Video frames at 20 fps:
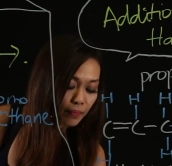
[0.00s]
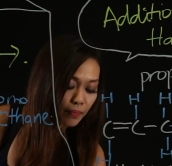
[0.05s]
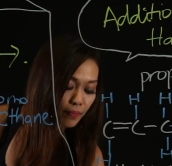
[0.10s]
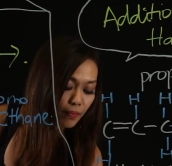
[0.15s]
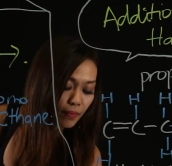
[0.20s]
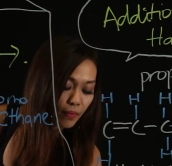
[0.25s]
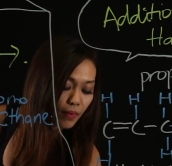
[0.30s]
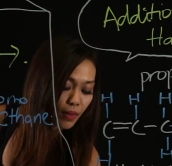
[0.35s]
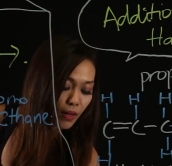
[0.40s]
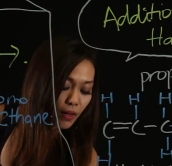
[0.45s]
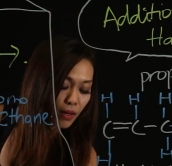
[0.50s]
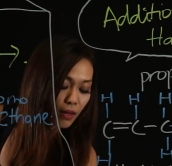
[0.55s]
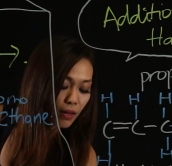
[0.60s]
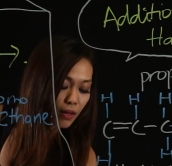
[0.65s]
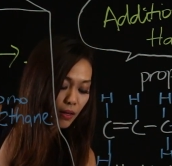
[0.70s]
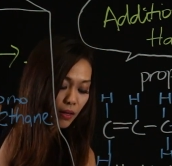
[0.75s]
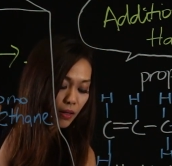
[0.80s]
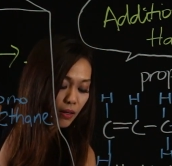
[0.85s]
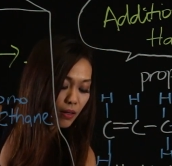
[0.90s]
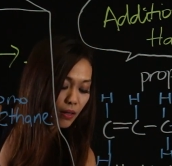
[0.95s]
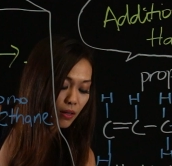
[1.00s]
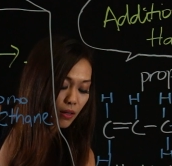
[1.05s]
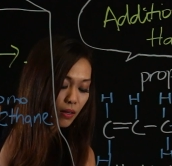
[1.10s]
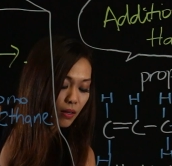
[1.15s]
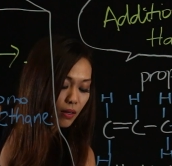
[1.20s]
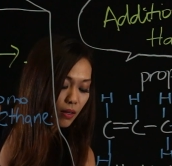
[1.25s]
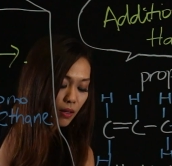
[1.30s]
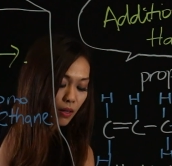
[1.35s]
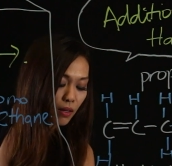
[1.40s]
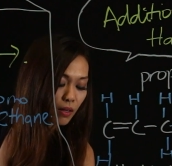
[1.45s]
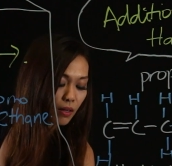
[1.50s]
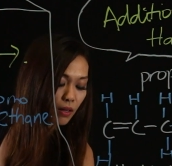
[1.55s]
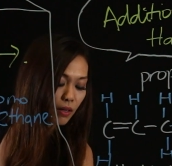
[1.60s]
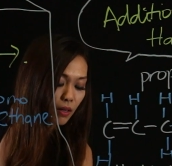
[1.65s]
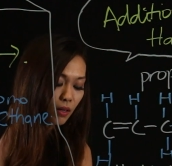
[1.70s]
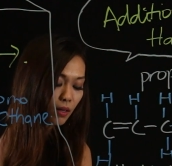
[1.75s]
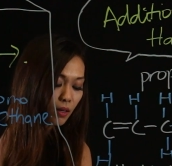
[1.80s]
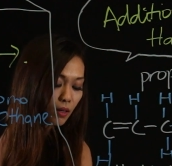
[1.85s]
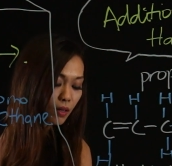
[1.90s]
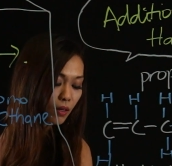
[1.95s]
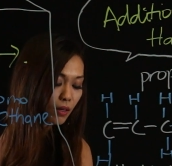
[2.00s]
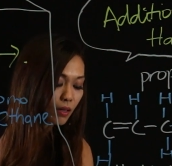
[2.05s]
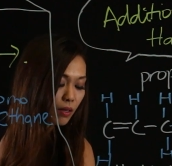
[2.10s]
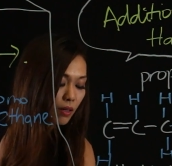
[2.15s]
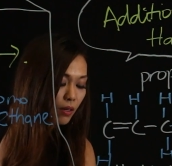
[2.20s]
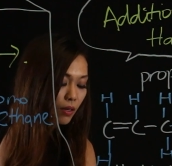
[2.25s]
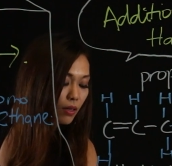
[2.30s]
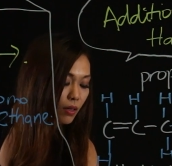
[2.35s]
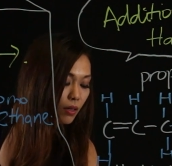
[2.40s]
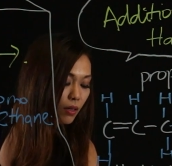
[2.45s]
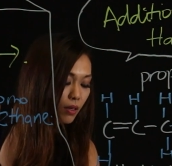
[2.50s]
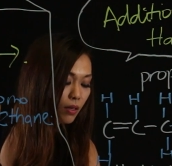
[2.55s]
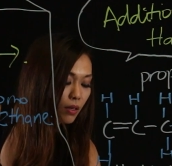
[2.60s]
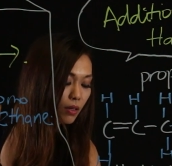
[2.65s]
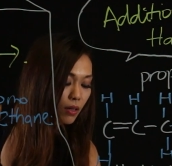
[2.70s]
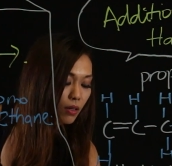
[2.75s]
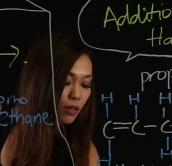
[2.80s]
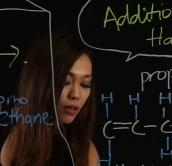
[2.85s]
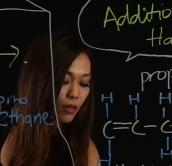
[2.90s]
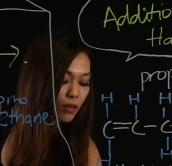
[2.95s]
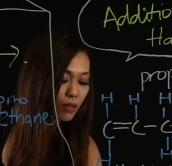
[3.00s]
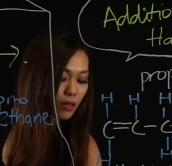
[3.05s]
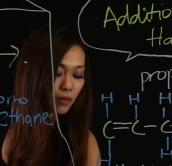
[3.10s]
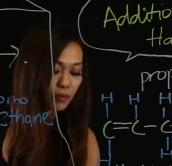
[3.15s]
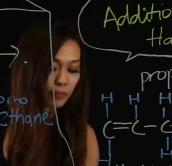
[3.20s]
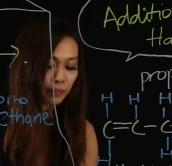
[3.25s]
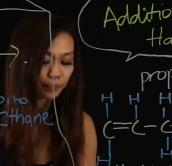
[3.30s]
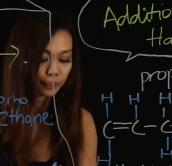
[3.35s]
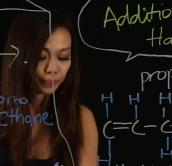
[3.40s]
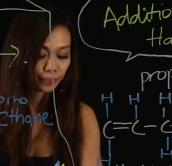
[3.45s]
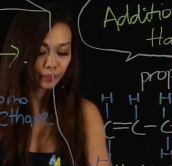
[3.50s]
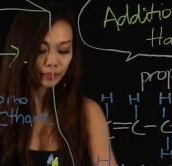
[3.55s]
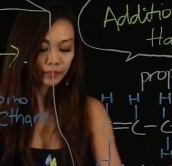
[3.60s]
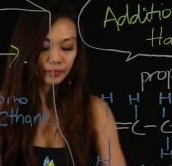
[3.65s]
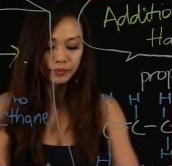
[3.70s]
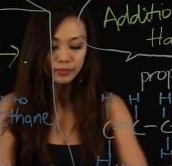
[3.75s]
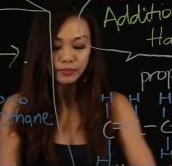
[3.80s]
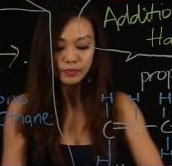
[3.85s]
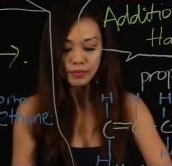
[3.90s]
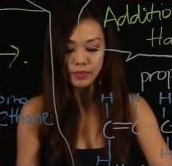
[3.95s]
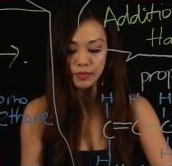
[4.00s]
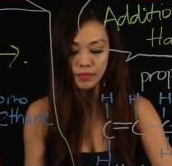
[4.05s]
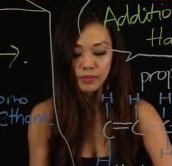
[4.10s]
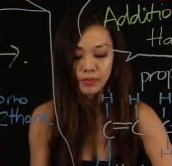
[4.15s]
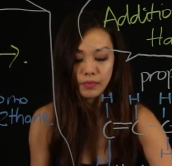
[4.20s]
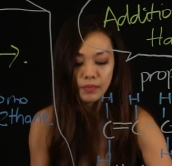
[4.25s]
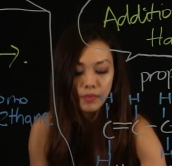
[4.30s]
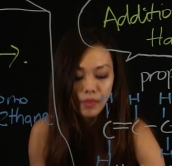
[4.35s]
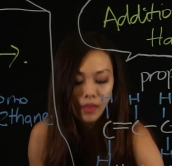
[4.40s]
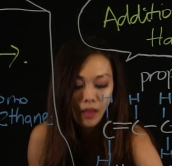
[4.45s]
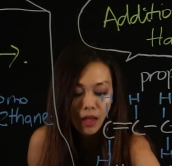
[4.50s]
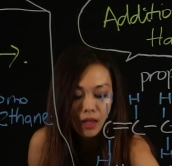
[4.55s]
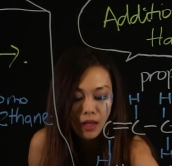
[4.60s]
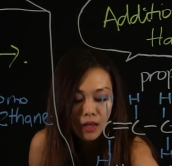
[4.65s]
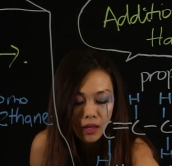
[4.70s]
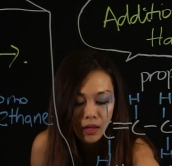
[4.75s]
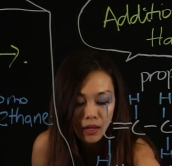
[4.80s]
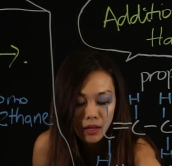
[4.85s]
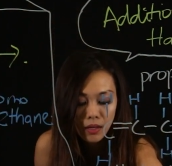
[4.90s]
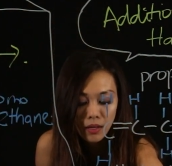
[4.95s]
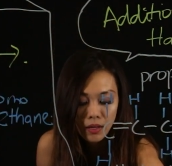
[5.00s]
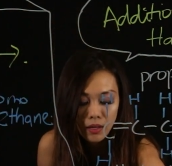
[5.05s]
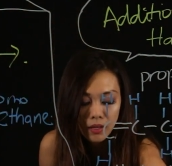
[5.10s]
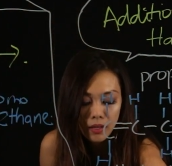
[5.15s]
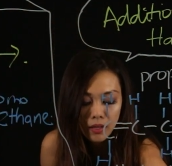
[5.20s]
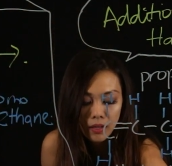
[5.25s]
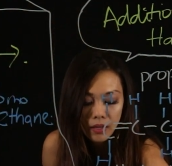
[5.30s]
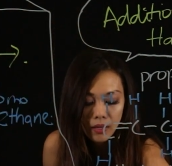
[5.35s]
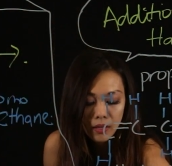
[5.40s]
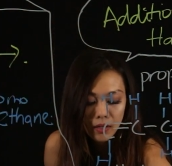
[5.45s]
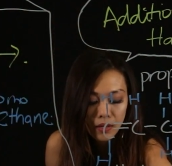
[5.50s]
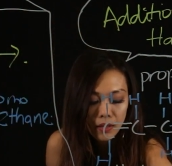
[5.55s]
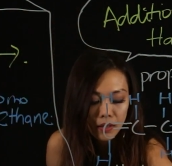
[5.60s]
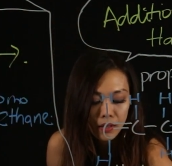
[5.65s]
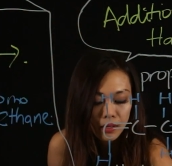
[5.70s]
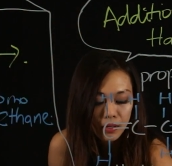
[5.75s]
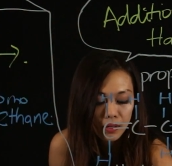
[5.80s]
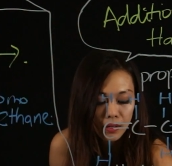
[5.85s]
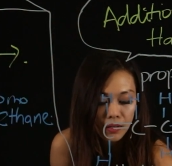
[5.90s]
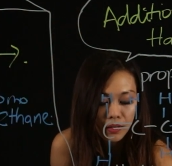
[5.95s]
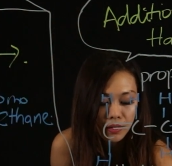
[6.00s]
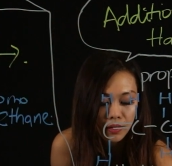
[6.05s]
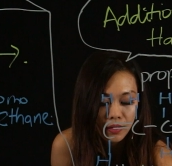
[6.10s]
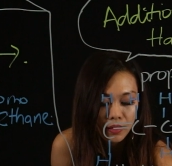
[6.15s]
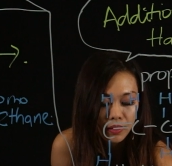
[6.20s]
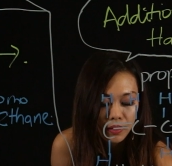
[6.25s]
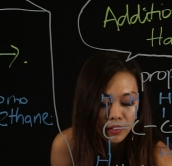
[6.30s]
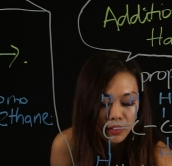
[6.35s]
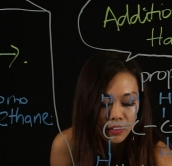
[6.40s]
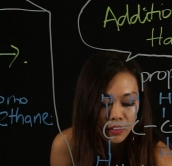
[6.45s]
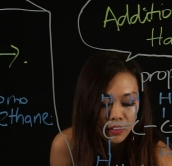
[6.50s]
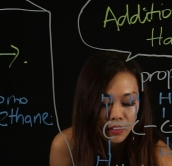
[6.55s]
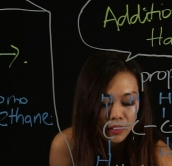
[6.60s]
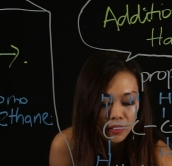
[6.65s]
[no speech]